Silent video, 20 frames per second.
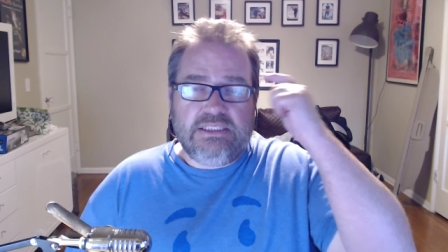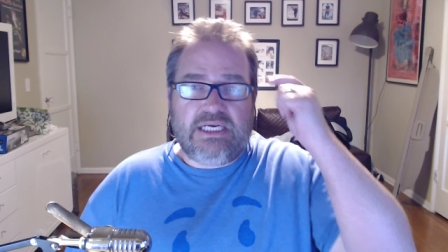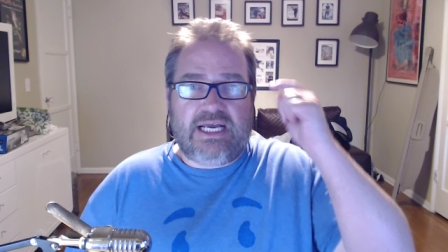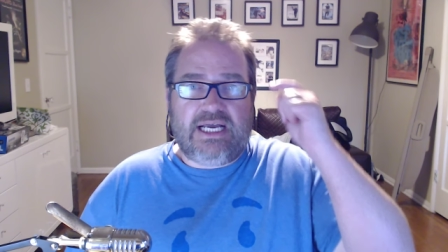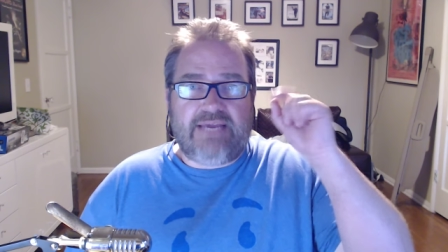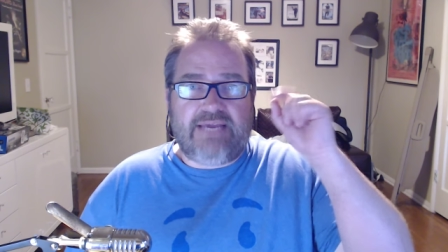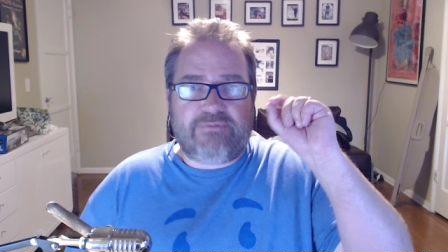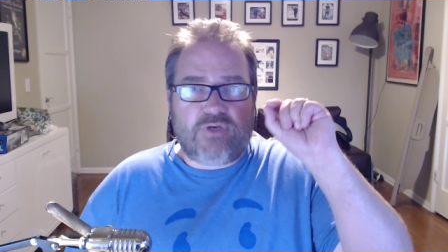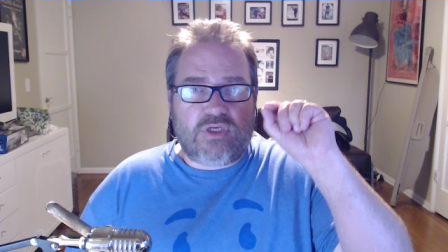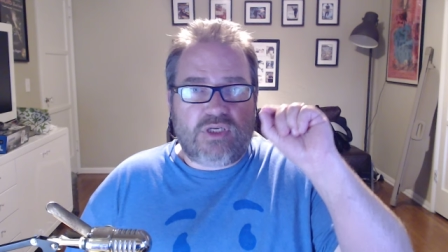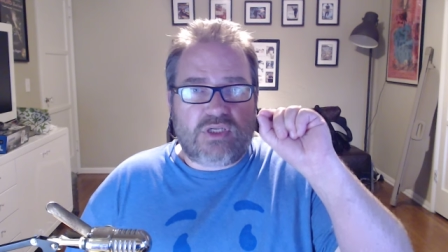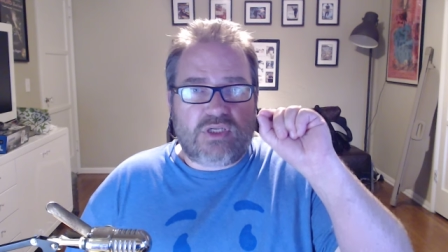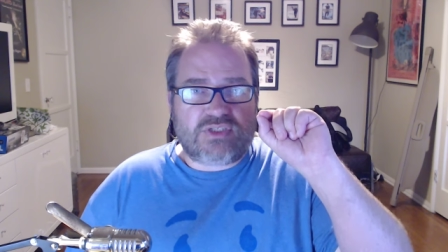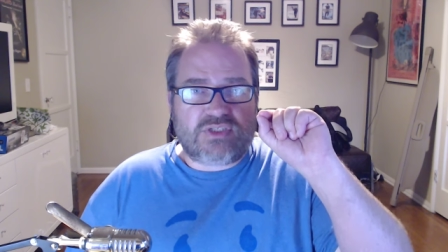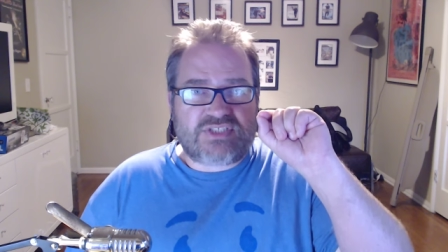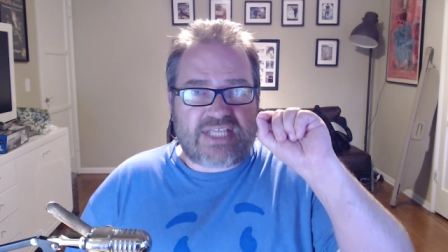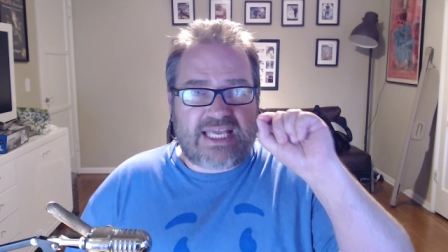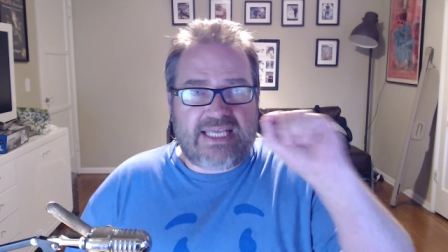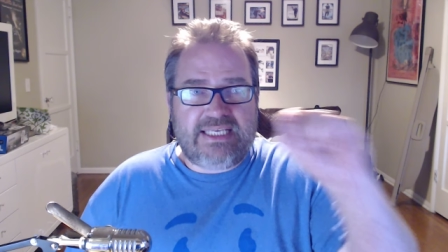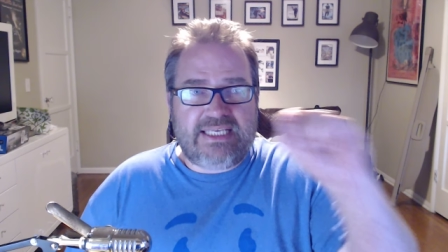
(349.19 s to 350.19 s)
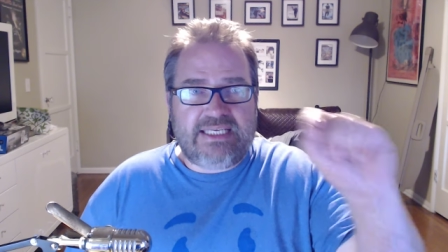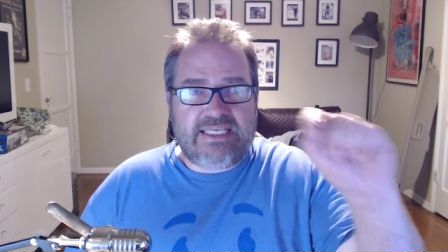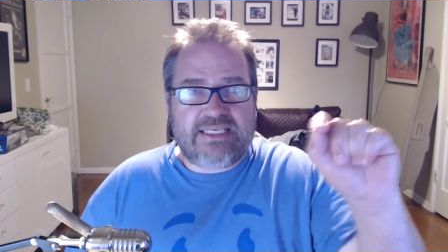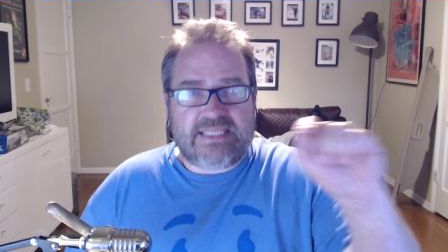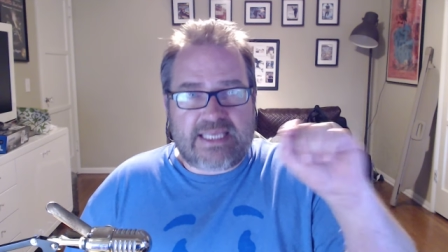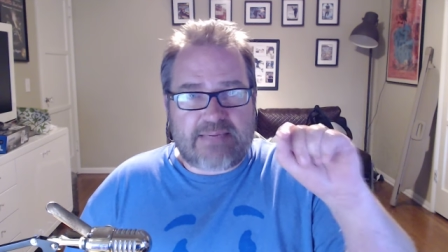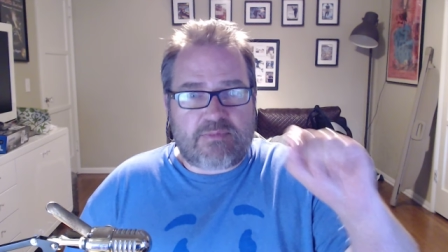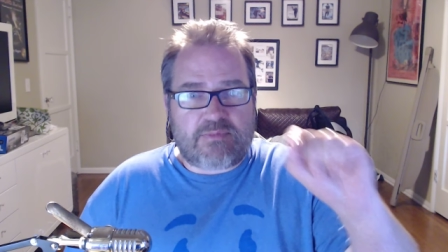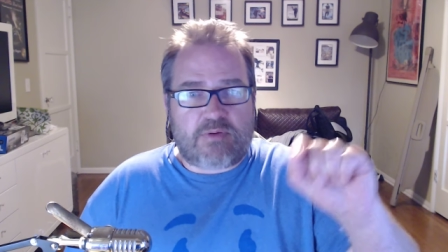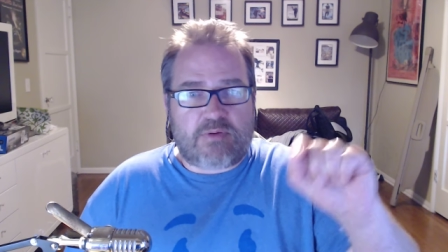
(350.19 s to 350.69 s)
I haven't lost any of
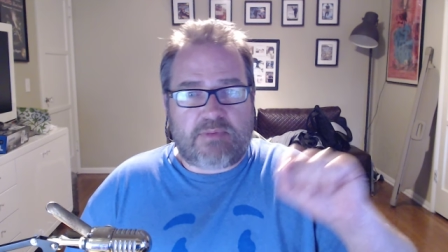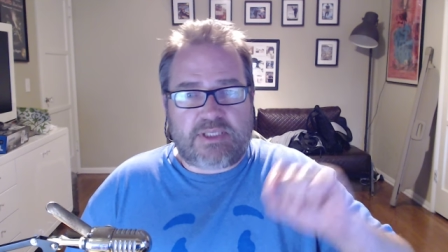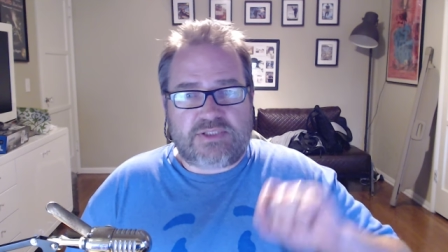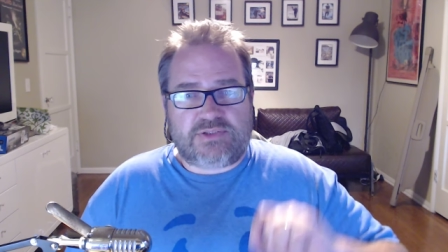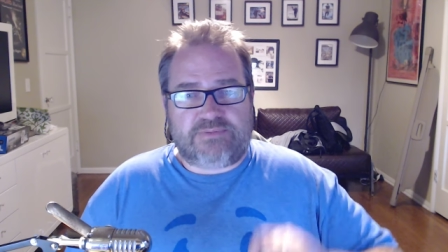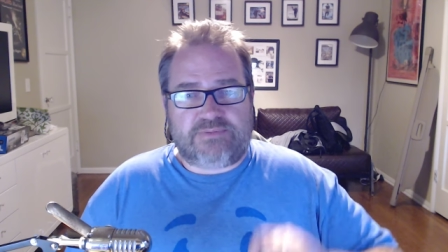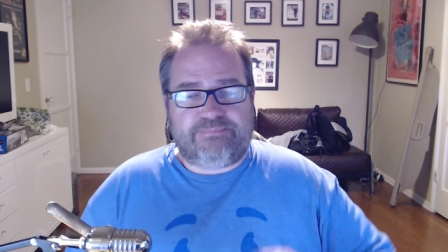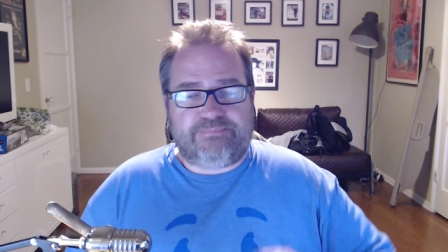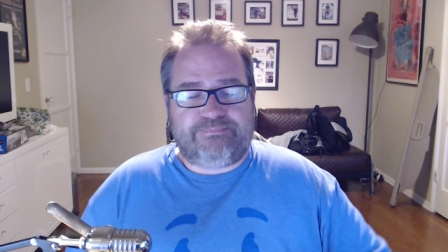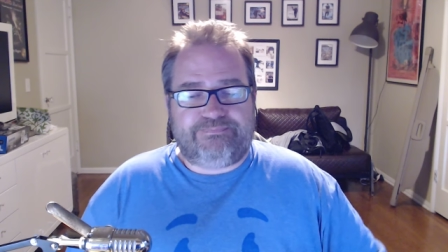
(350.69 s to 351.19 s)
that momentum.